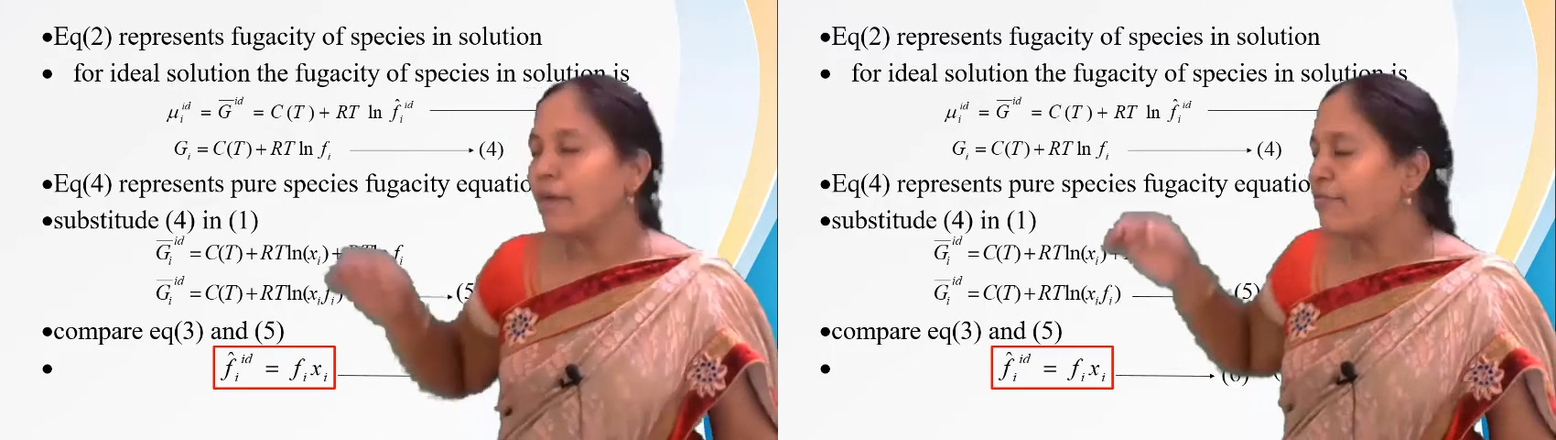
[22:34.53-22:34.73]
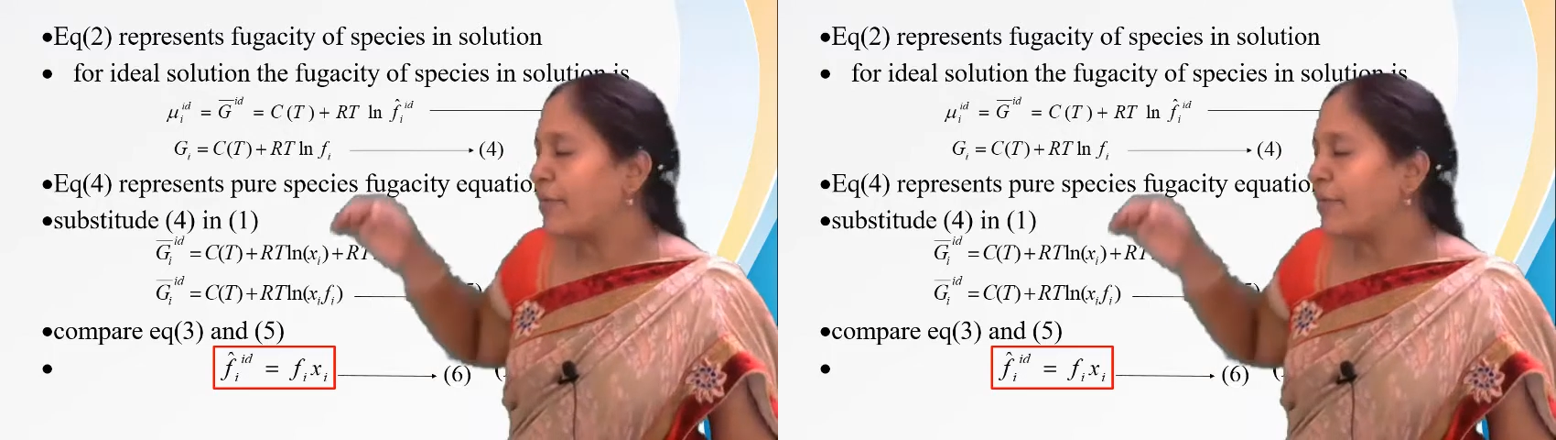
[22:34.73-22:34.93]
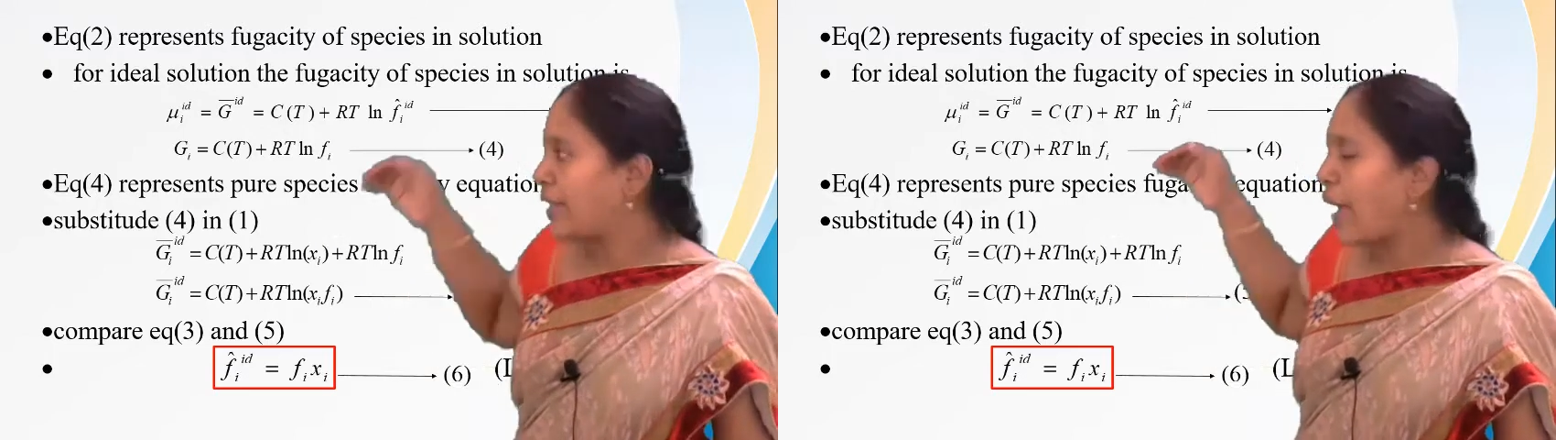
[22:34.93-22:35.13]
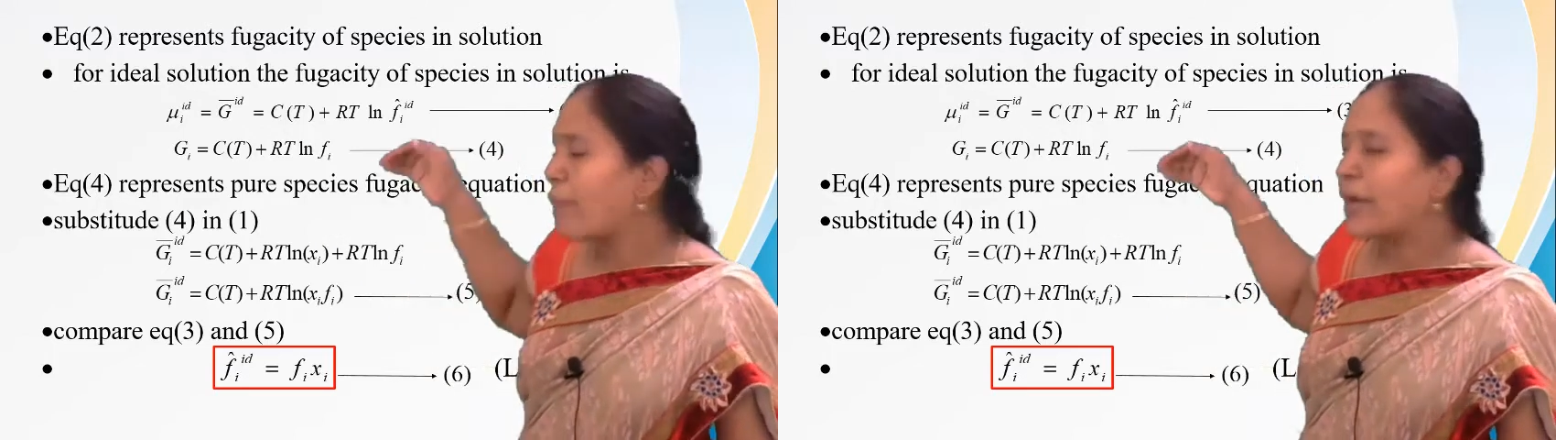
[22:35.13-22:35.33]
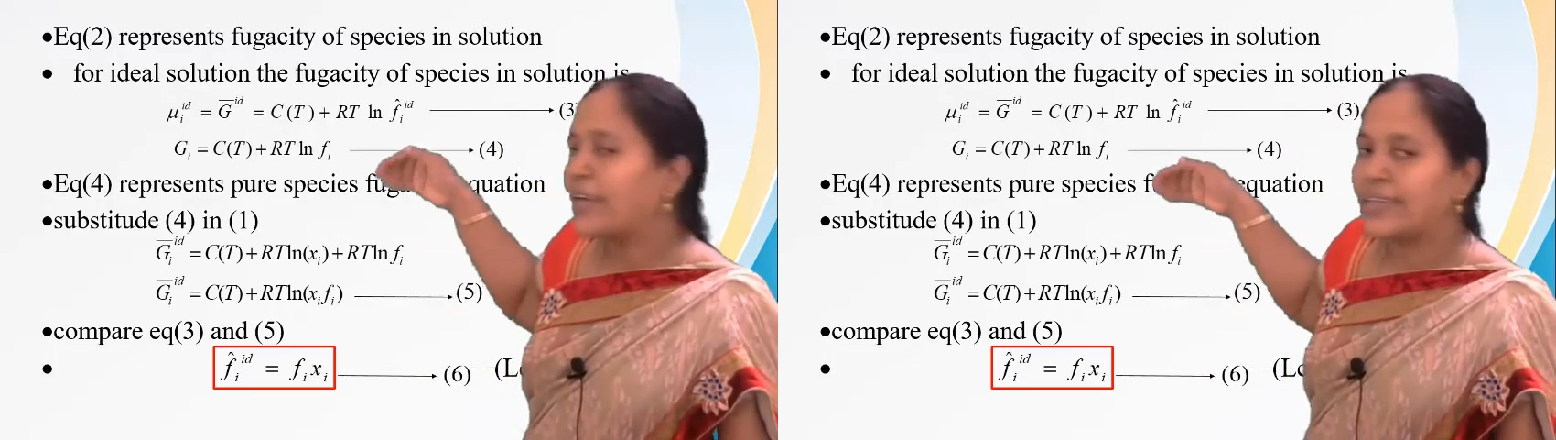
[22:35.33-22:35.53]
Fi cap
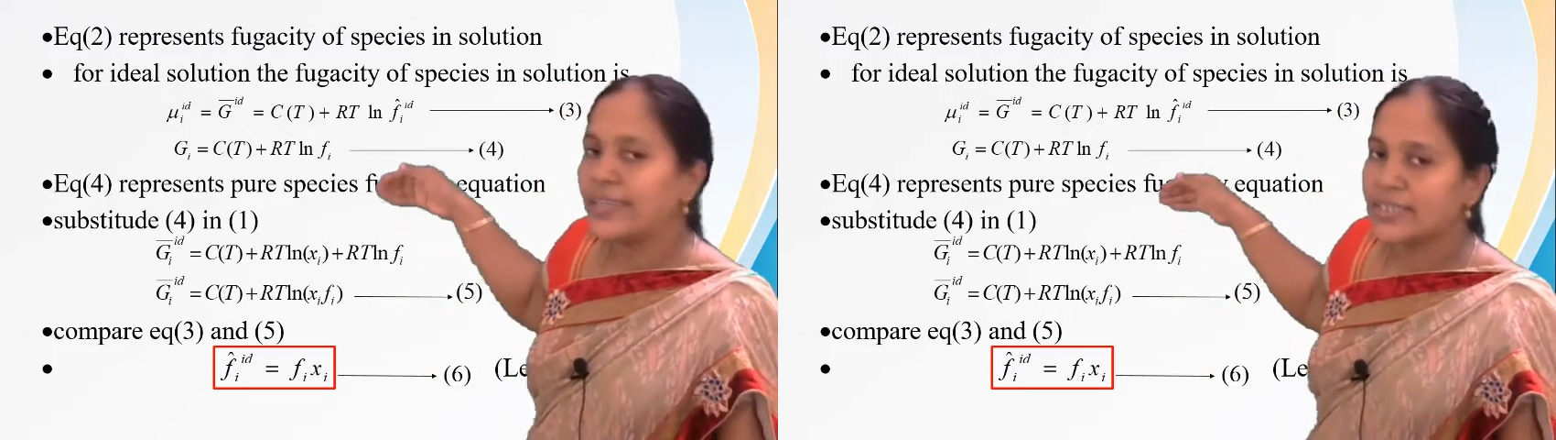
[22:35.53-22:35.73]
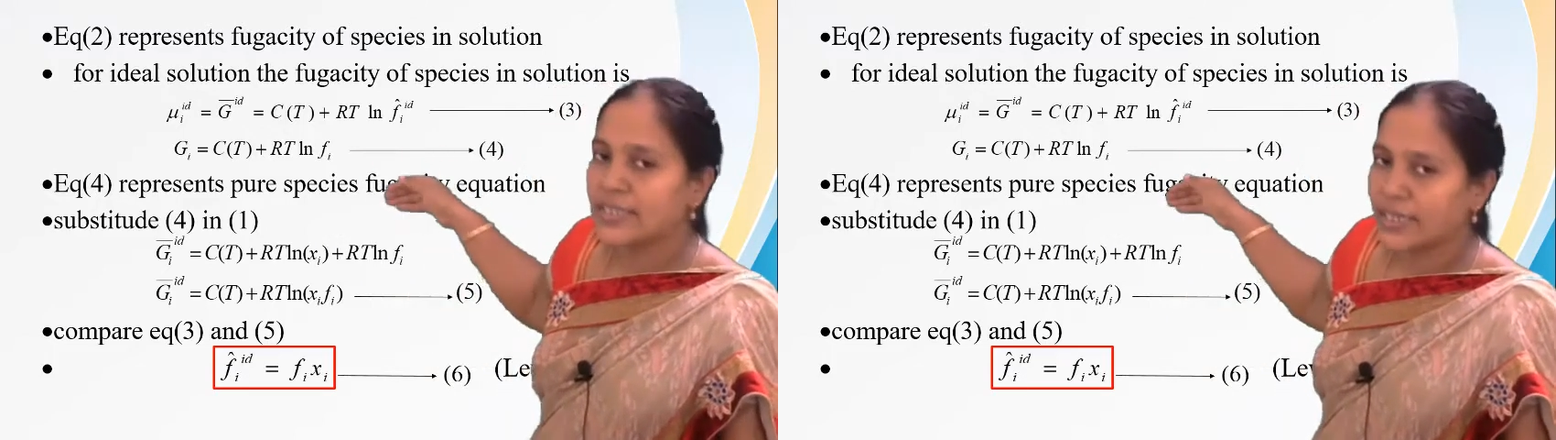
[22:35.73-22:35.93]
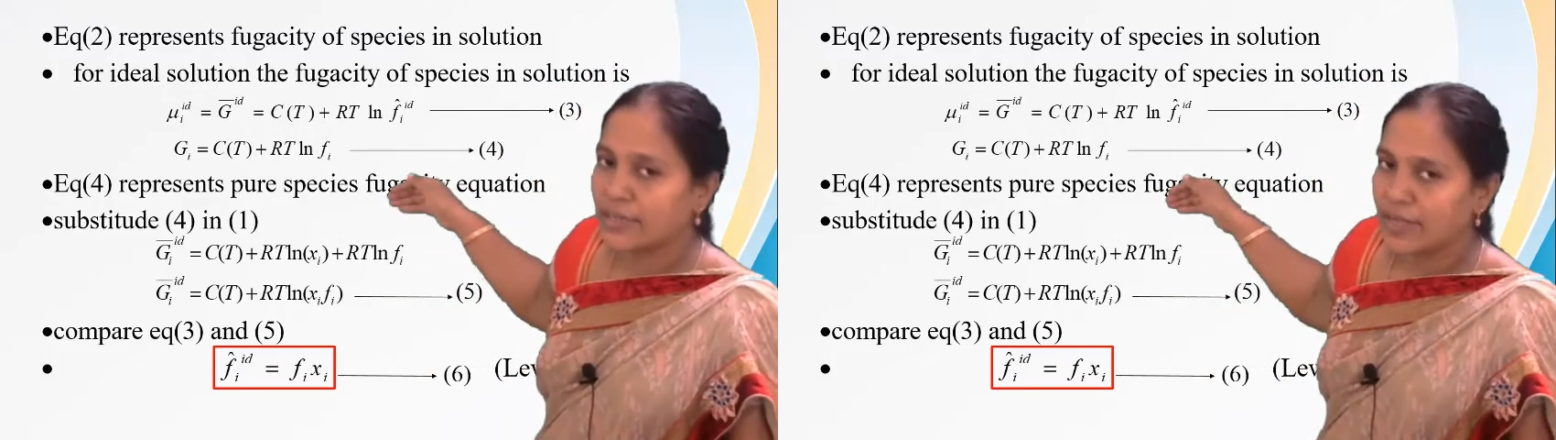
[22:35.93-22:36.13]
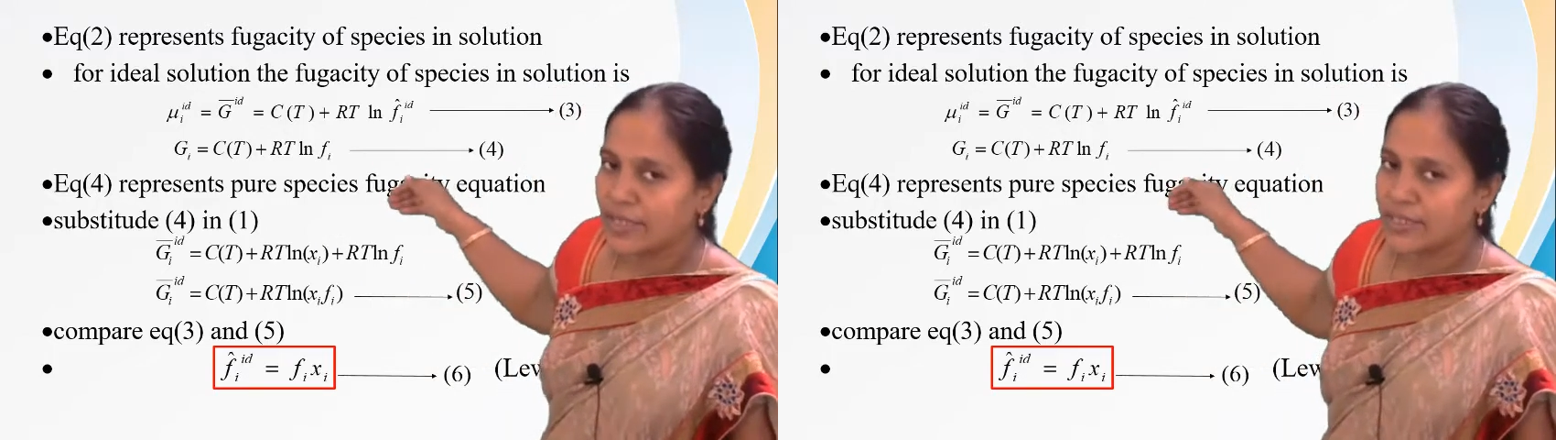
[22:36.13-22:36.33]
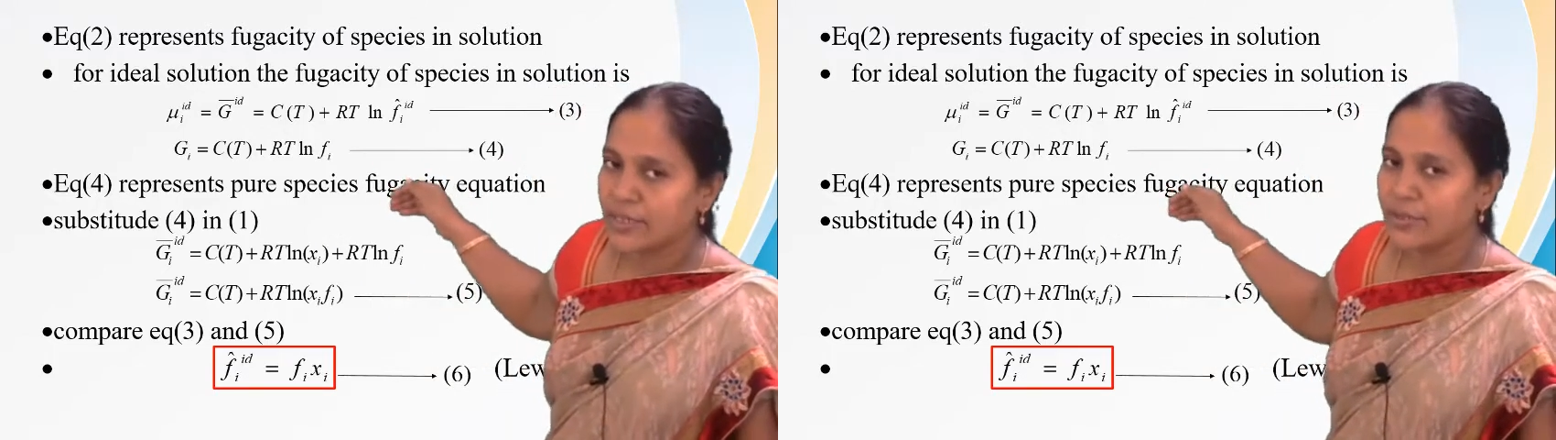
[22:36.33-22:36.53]
id is
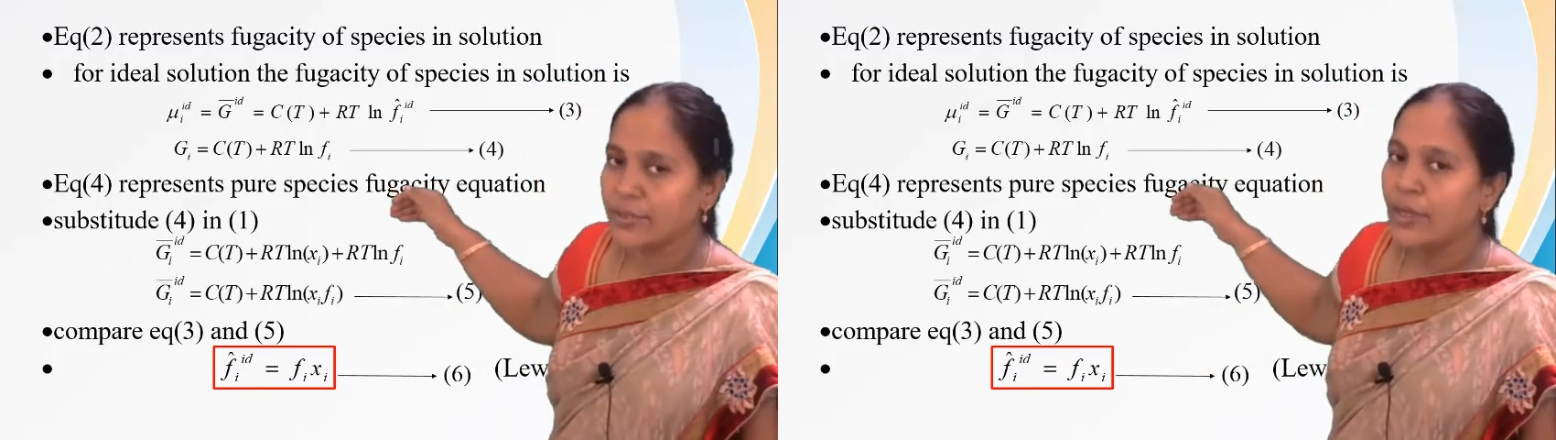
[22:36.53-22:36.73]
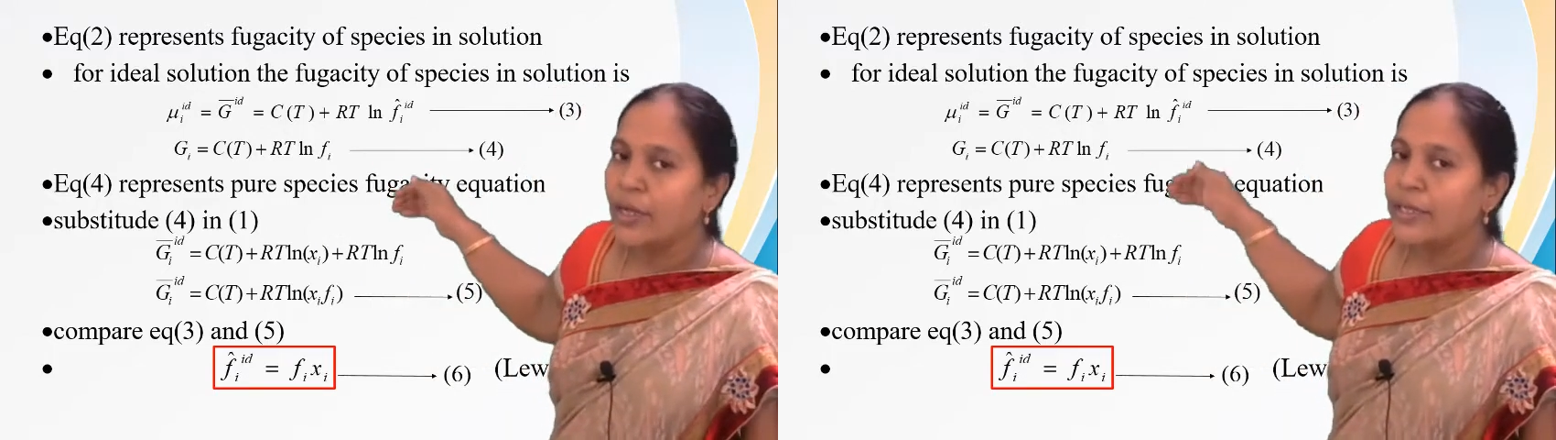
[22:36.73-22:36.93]
equals to